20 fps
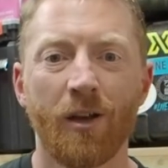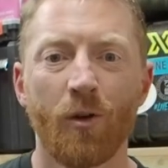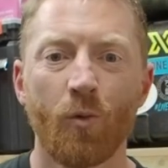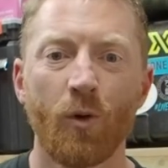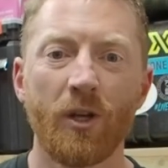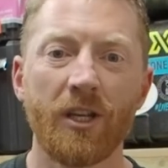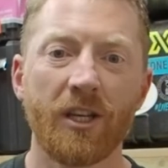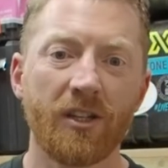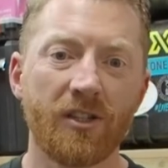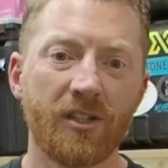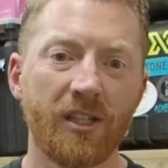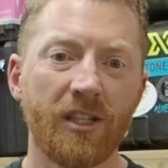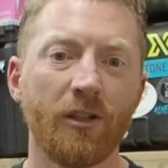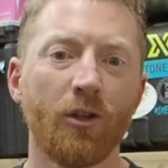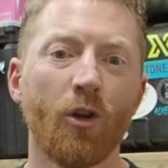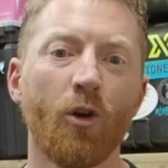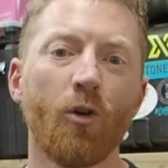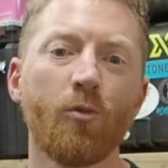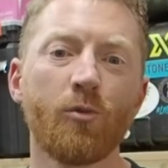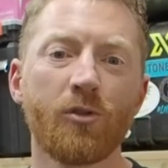where you can see
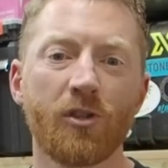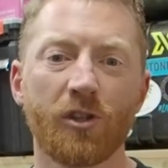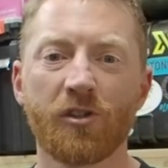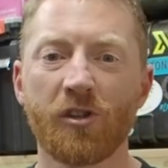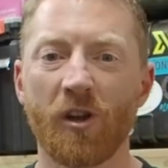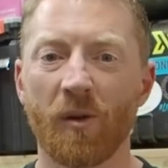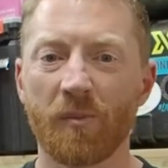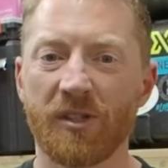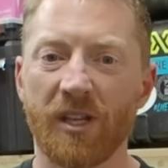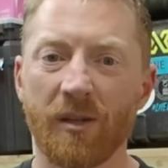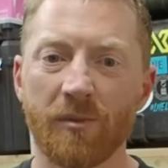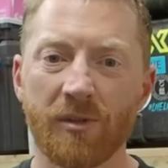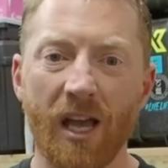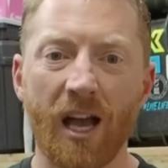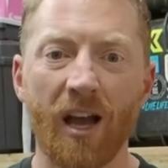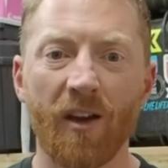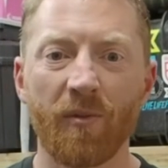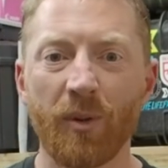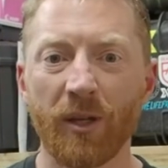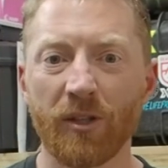loads of top tips that
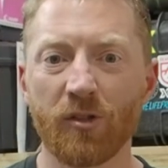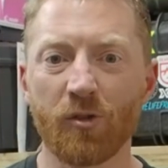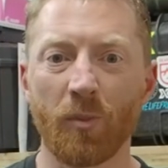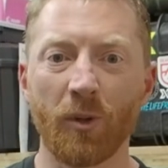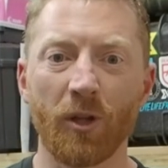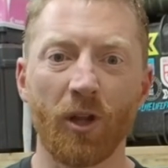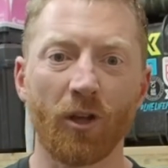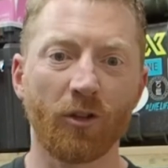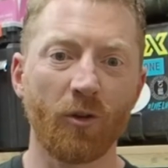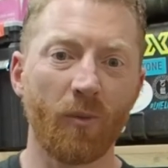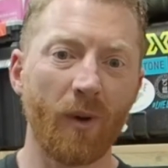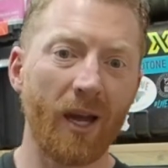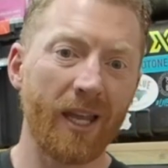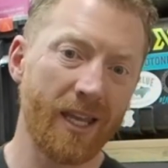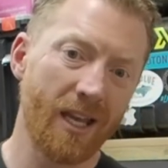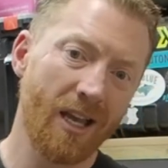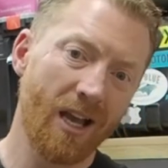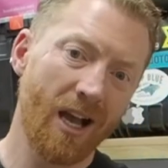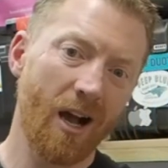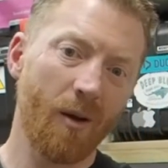I've picked up along the way.
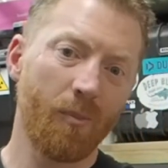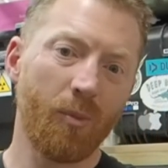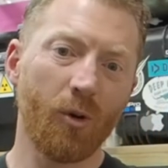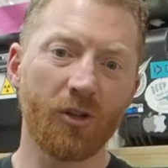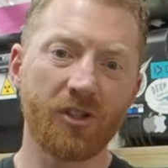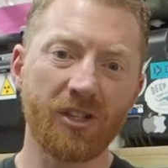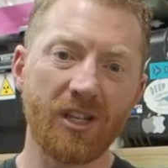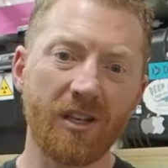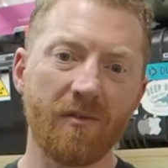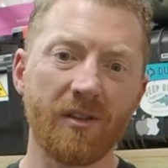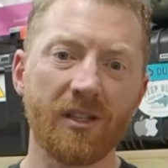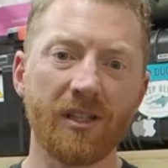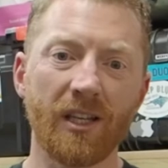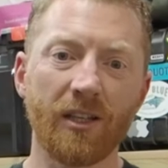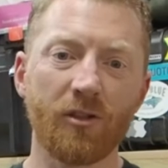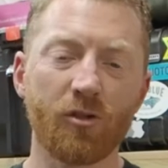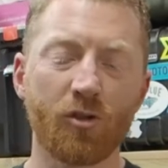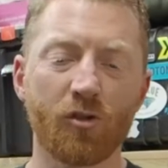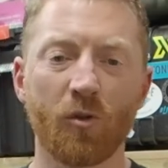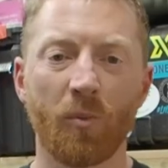I'll put a series
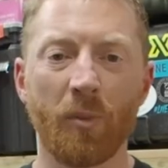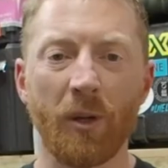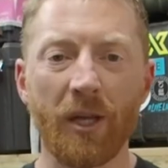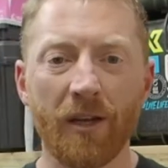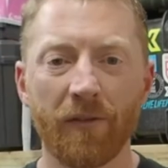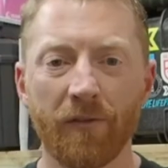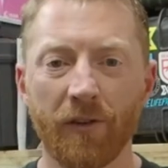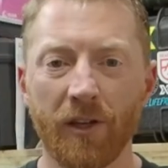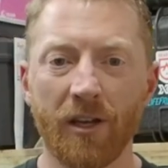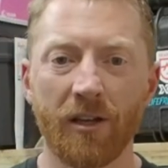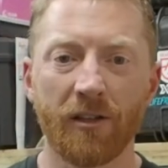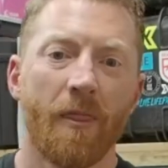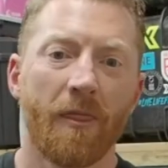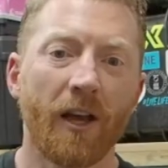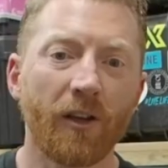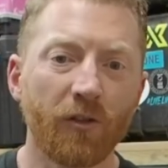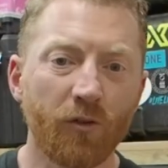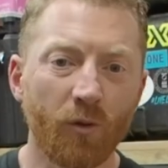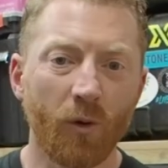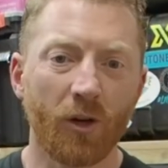link just up here for you.
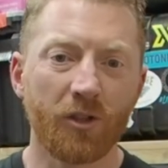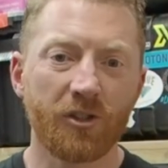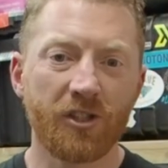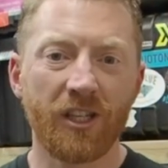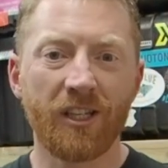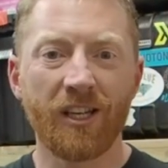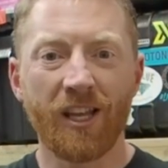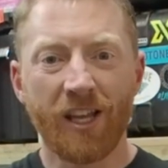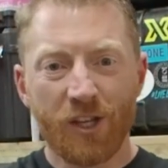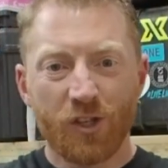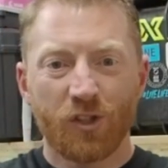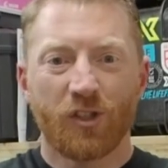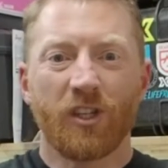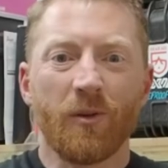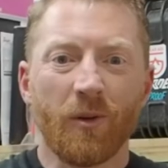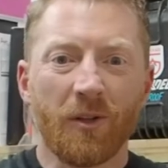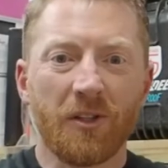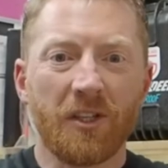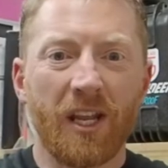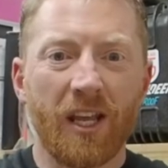Thanks for watching. See
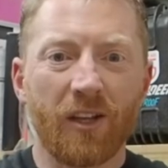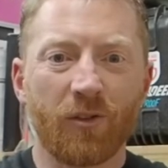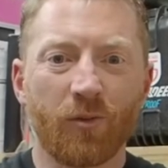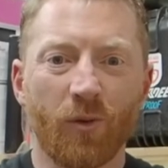you on the next